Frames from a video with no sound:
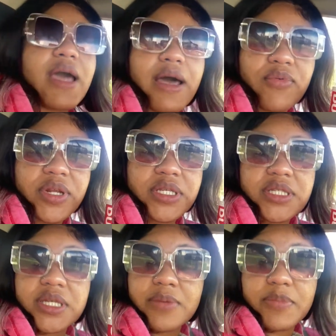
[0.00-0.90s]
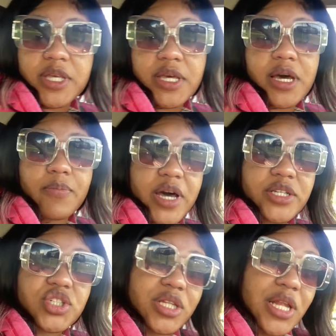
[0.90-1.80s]
i wanted to get me a
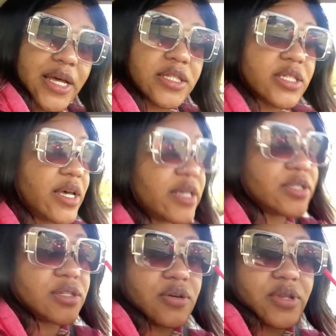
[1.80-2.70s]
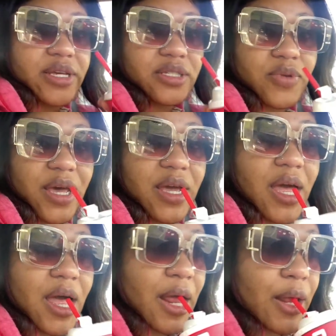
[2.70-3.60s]
matcha latte so that's what i
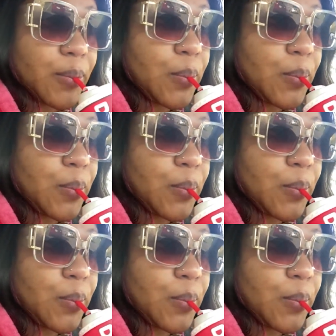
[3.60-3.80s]
got